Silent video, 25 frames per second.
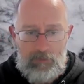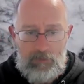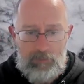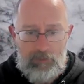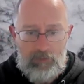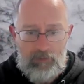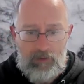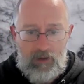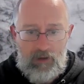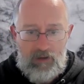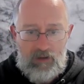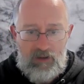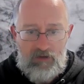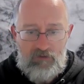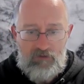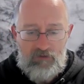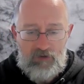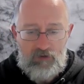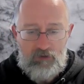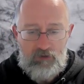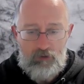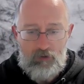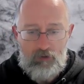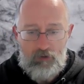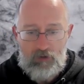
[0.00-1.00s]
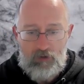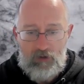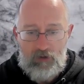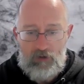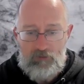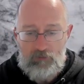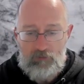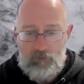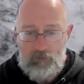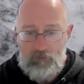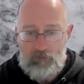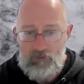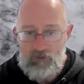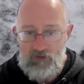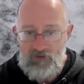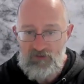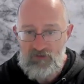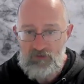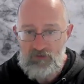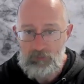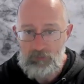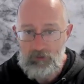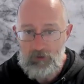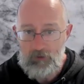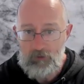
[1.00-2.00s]
Pilates and yoga do a lot of
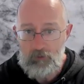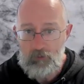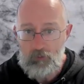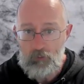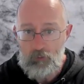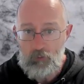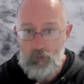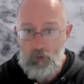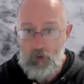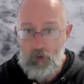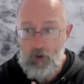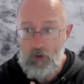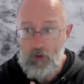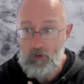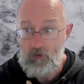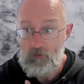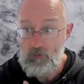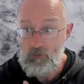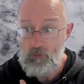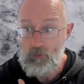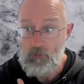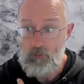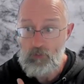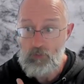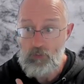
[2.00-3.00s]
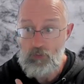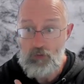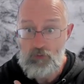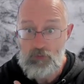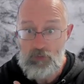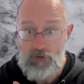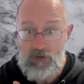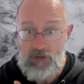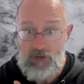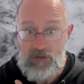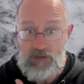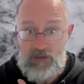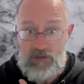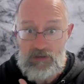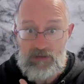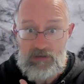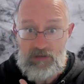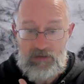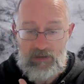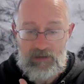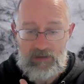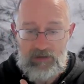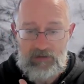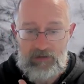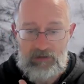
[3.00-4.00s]
spinal movement.
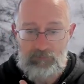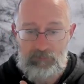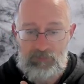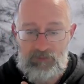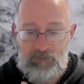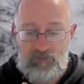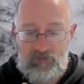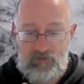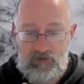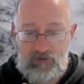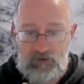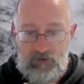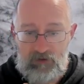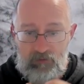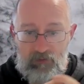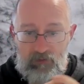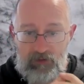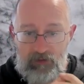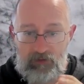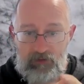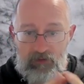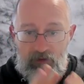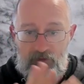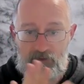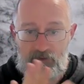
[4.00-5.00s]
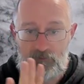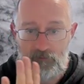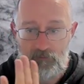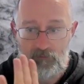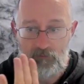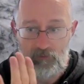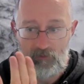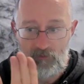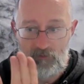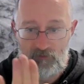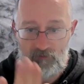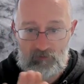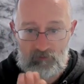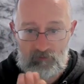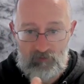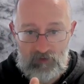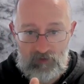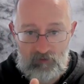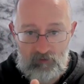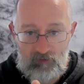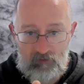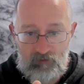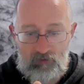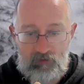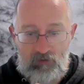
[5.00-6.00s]
Particularly, they do a lot of
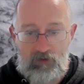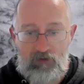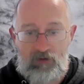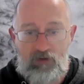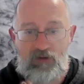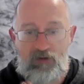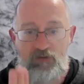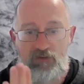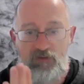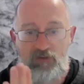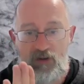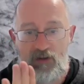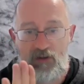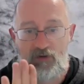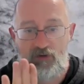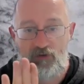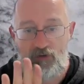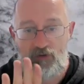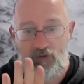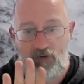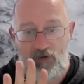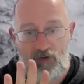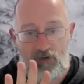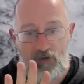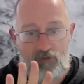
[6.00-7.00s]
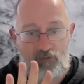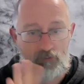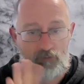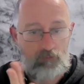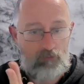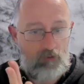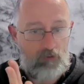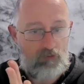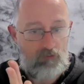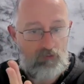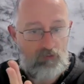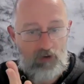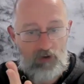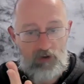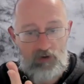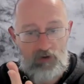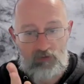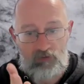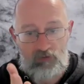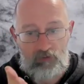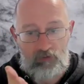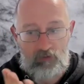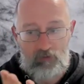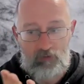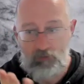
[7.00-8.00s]
flexion, extension,
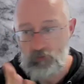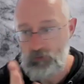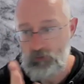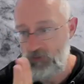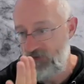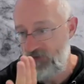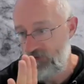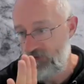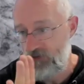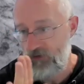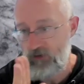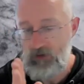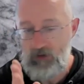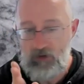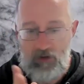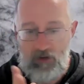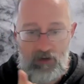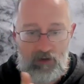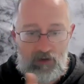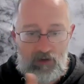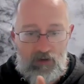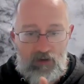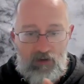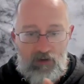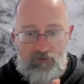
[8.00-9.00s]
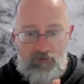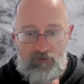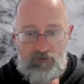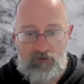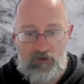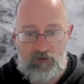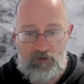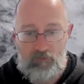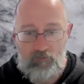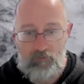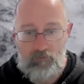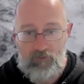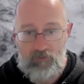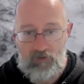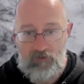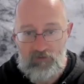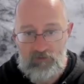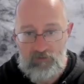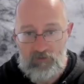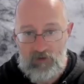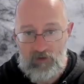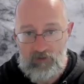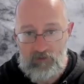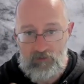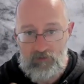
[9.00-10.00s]
rotation, or twisting. So you get all
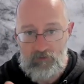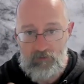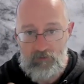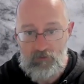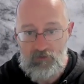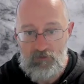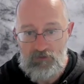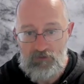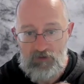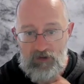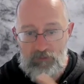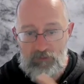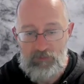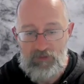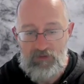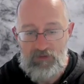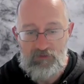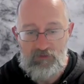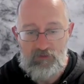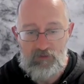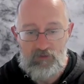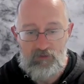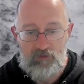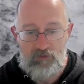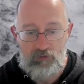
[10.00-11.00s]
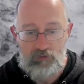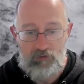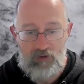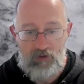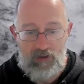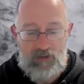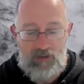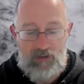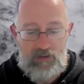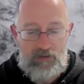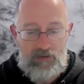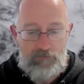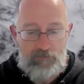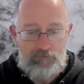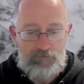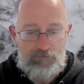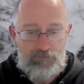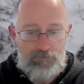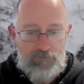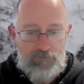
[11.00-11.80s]
those little segments kind of trained.